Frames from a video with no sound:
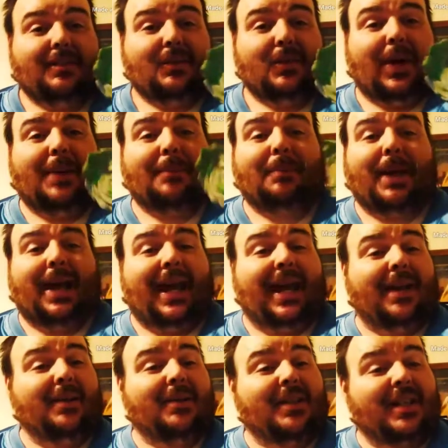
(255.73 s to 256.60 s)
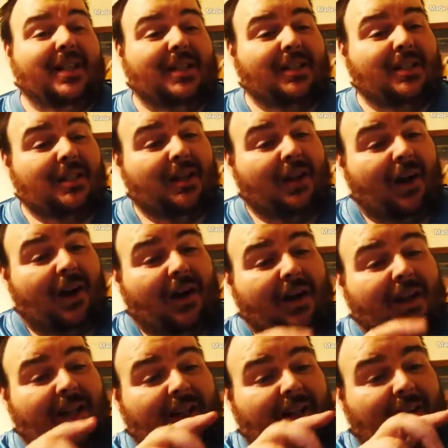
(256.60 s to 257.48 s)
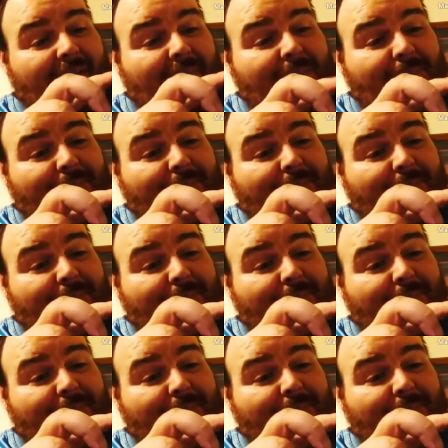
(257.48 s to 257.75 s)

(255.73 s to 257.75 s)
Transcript: Great painting on it.